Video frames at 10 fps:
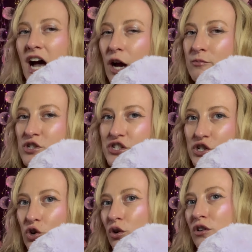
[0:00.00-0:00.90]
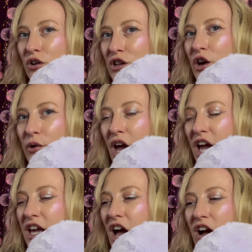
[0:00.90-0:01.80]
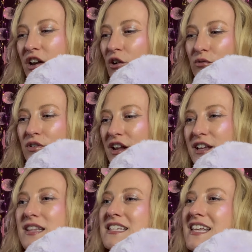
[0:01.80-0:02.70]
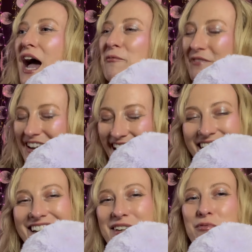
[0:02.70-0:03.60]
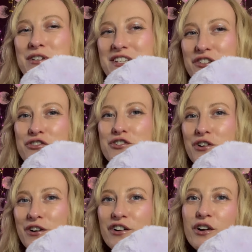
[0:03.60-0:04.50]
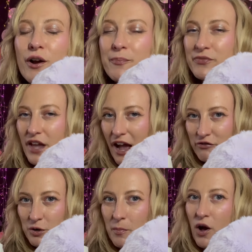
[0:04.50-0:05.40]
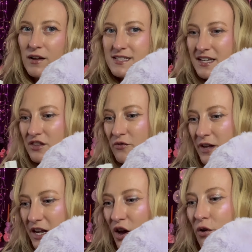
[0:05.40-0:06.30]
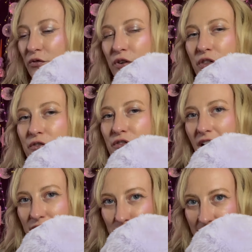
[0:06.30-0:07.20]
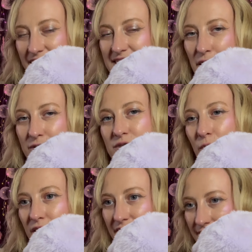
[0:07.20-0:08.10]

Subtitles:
I'm just a girl, okay? I'm 90% sure. After pausing the video for the 5 minutes I was willing